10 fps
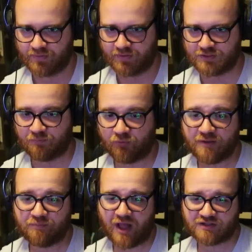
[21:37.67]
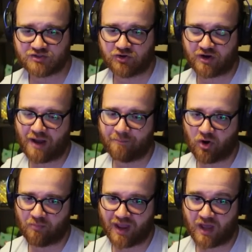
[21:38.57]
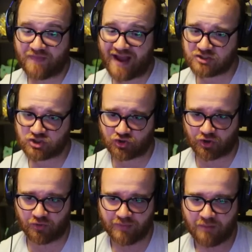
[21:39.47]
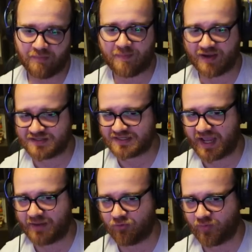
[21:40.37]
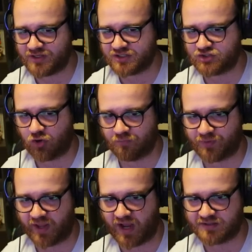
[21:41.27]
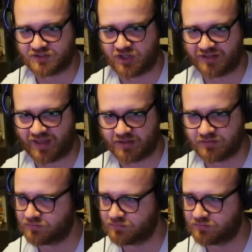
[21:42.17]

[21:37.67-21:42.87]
Debris blocks their combo mid. That's true. Maybe it's a game where we just don't play Onslaught then?